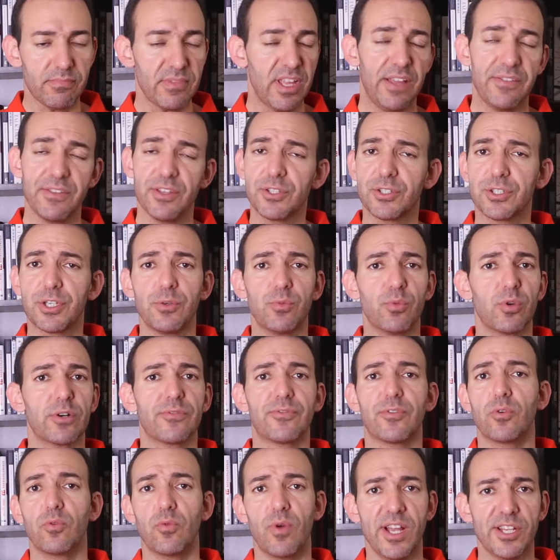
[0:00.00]
and this can work
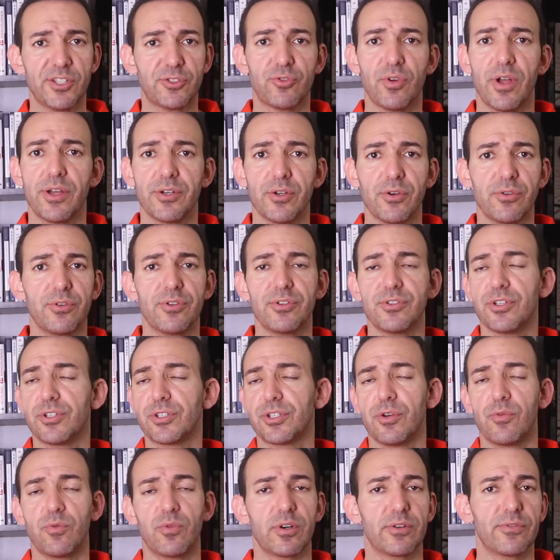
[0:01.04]
for restaurant owners, this
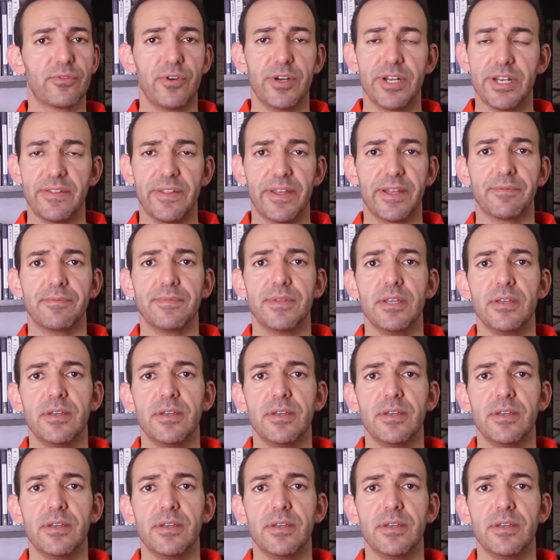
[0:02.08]
can work for anything.